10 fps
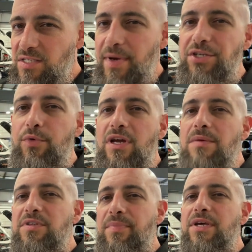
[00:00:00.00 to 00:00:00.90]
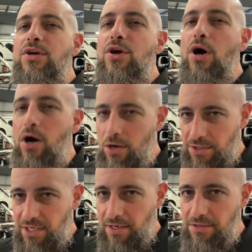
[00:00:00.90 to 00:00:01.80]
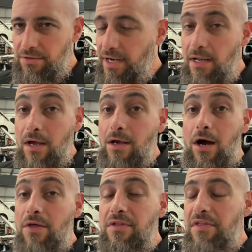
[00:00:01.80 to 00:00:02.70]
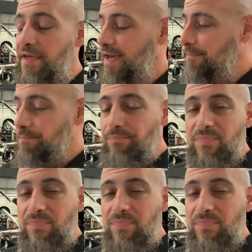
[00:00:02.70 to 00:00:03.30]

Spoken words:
Especially when it comes to big car tires, right? Other than that,